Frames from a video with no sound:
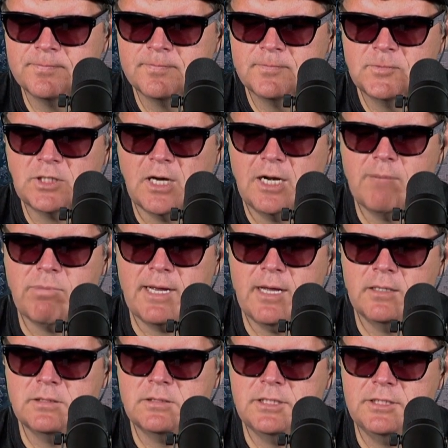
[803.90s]
Charlie
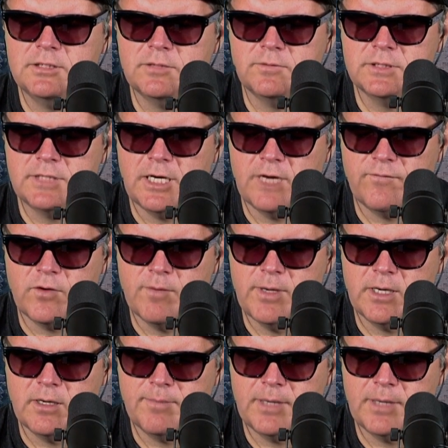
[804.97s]
Brown's teacher was there for a minute.